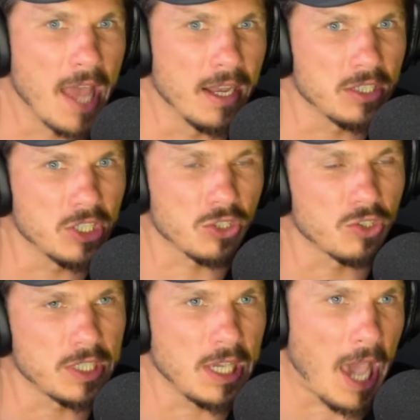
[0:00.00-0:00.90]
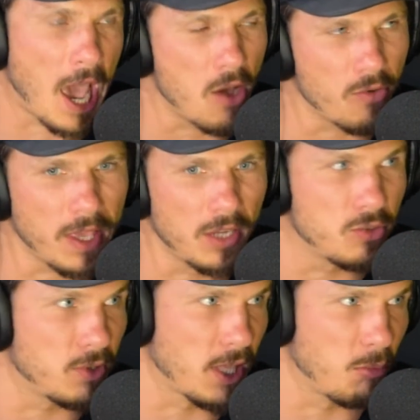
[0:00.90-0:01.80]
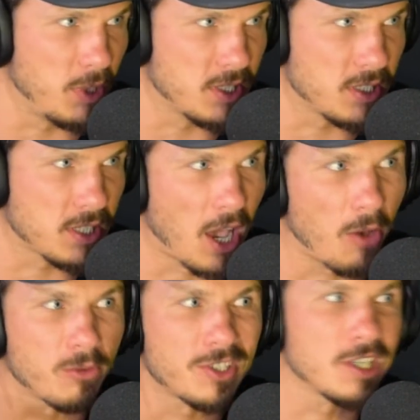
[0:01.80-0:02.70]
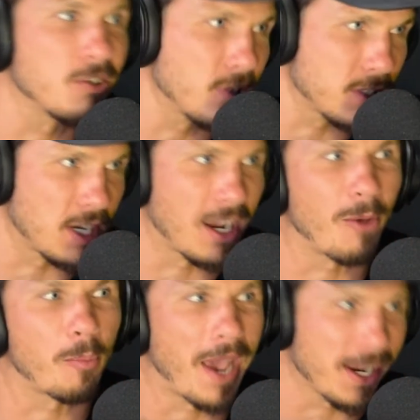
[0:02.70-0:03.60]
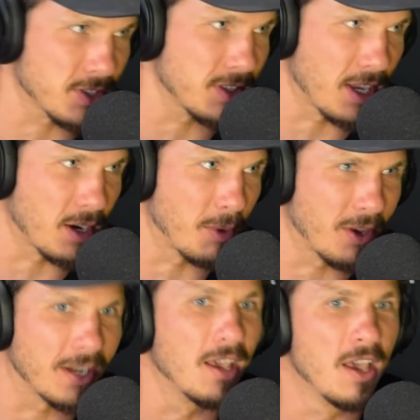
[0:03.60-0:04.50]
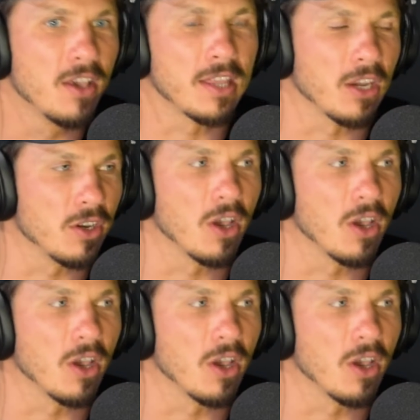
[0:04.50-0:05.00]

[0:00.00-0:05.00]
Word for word: and like just to see how they're doing their business, how mm-hmm. serious they're, how passionate they're mm-hmm. about it, and then you